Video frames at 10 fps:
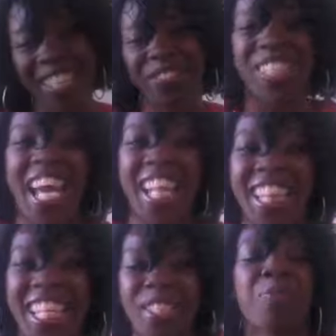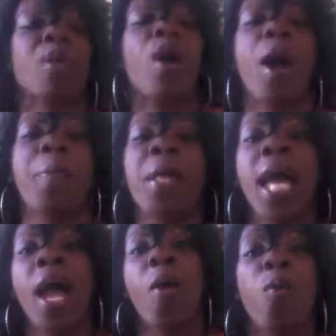We got this. All right.
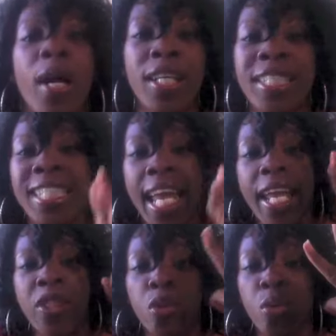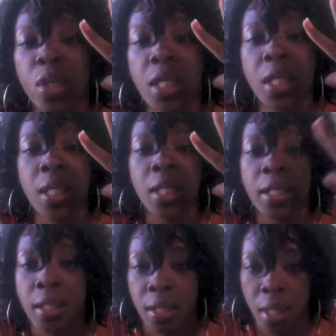Well, day 3,
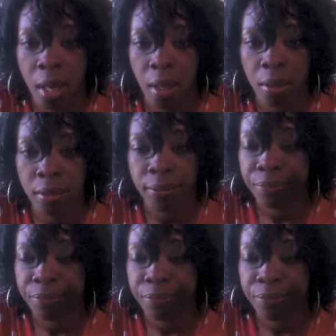y'all,